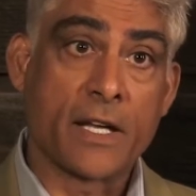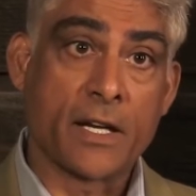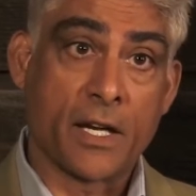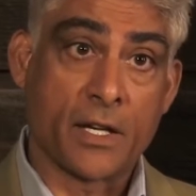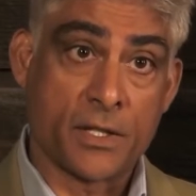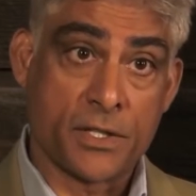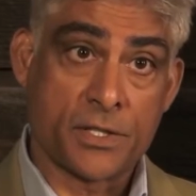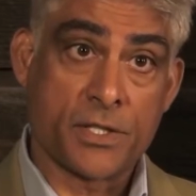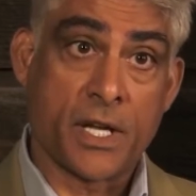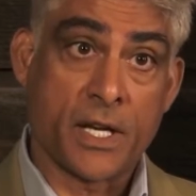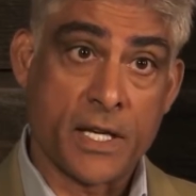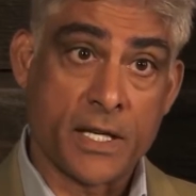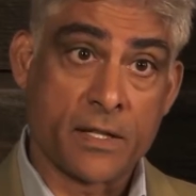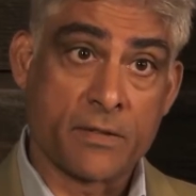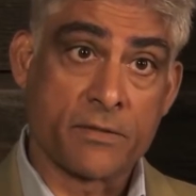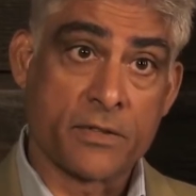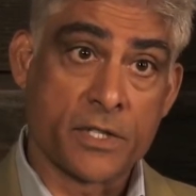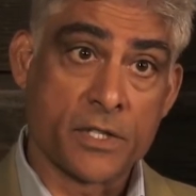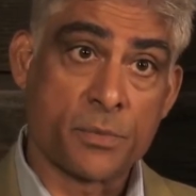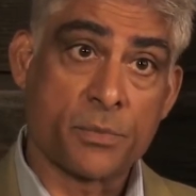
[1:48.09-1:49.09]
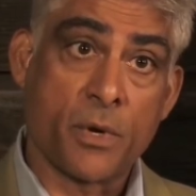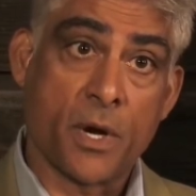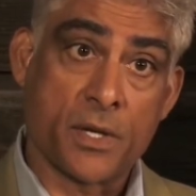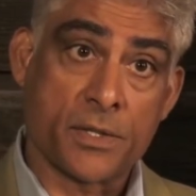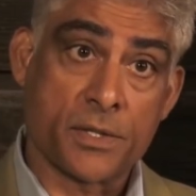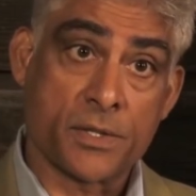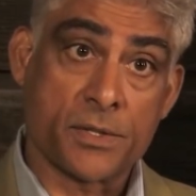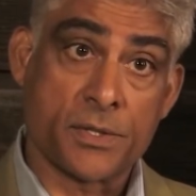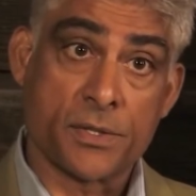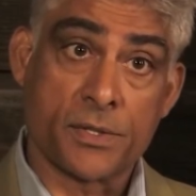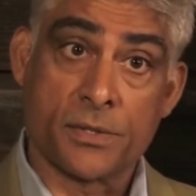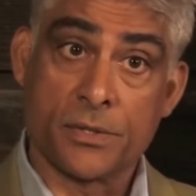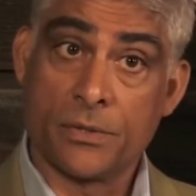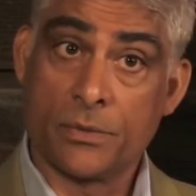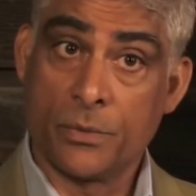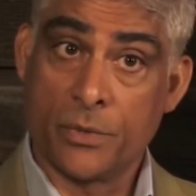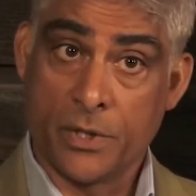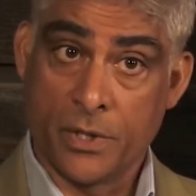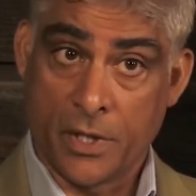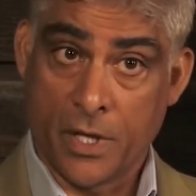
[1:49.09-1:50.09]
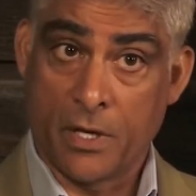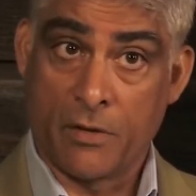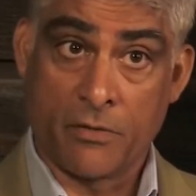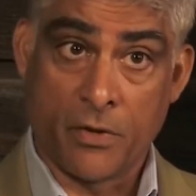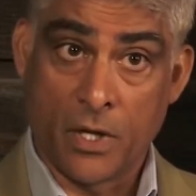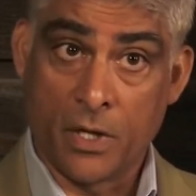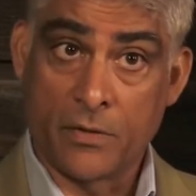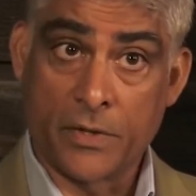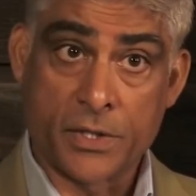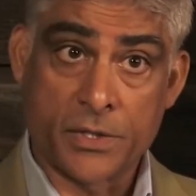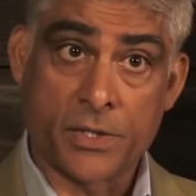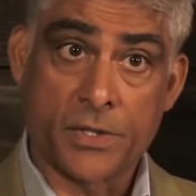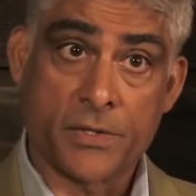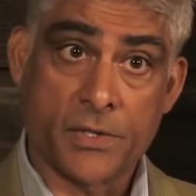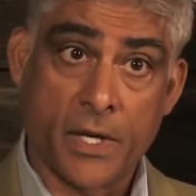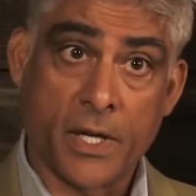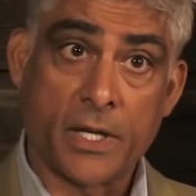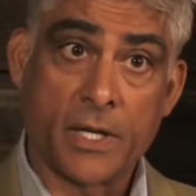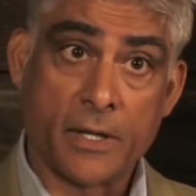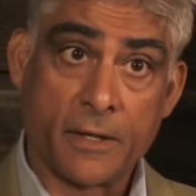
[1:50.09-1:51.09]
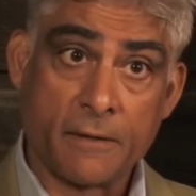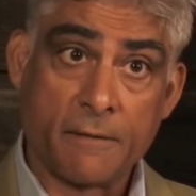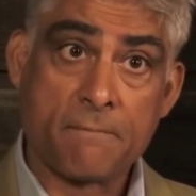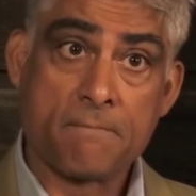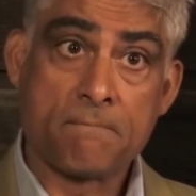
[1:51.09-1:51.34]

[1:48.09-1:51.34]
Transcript: an understanding of these processes within an evolving society.